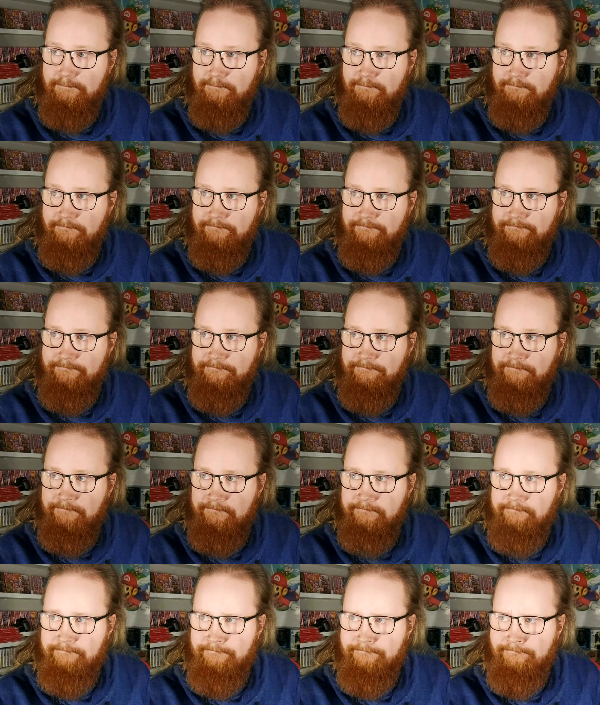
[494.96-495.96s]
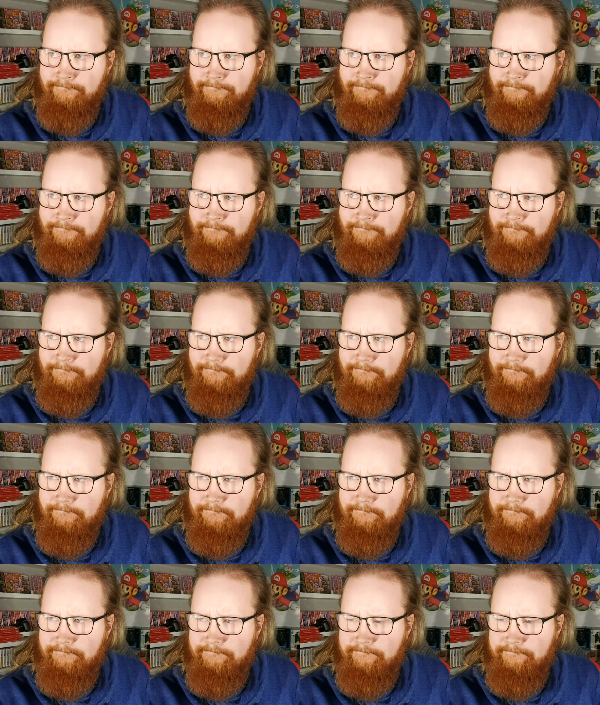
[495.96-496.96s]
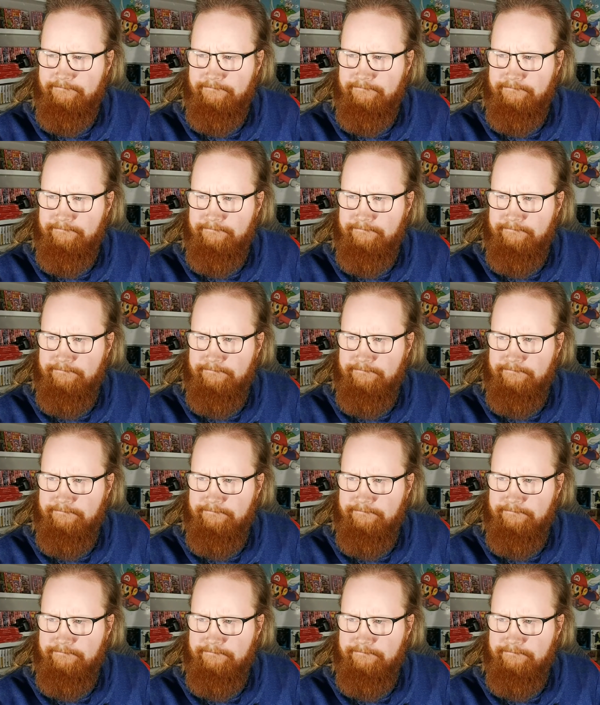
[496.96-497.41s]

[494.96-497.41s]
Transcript: Nobody speaks.